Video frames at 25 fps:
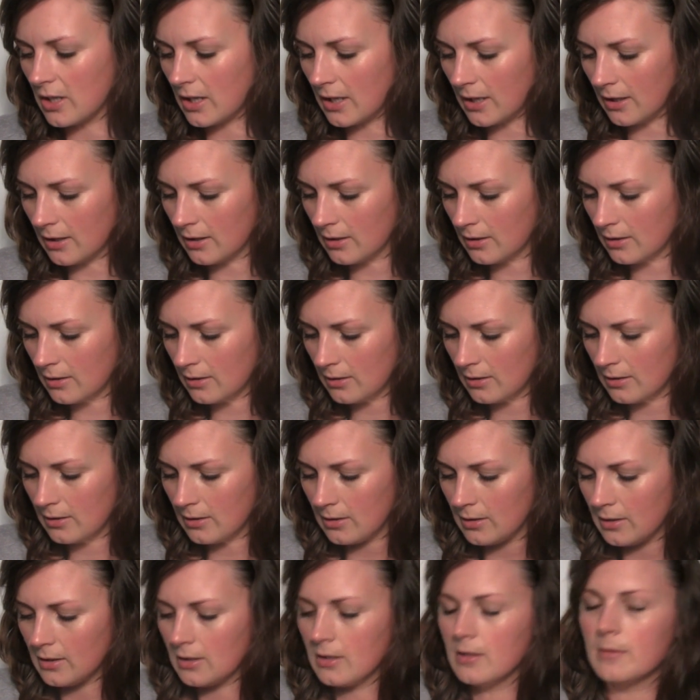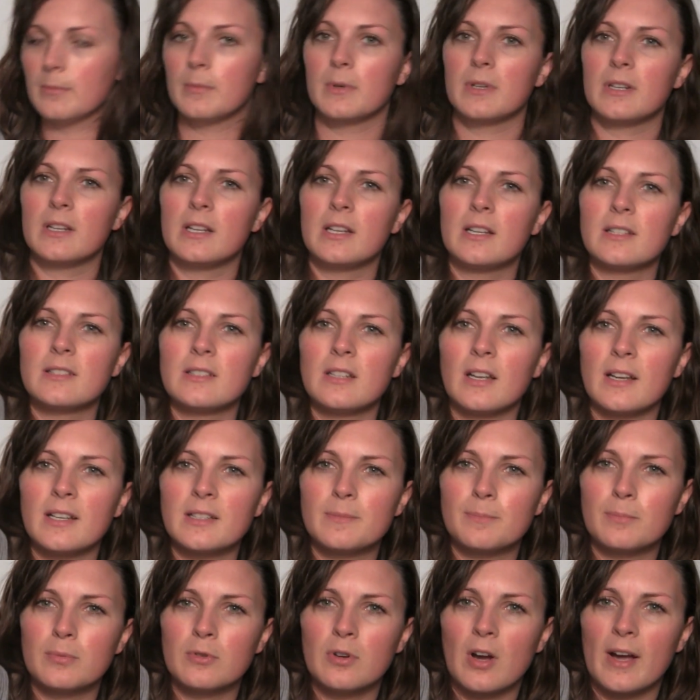there, but it is
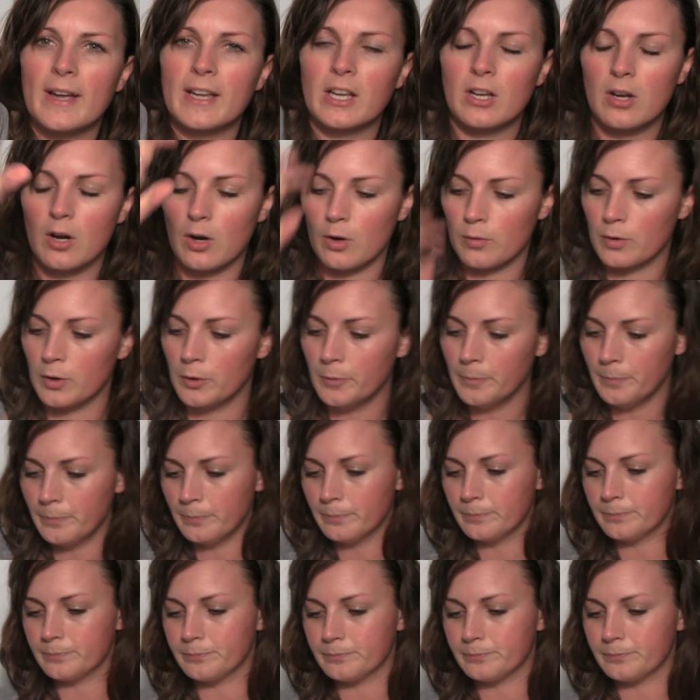nice bright coral.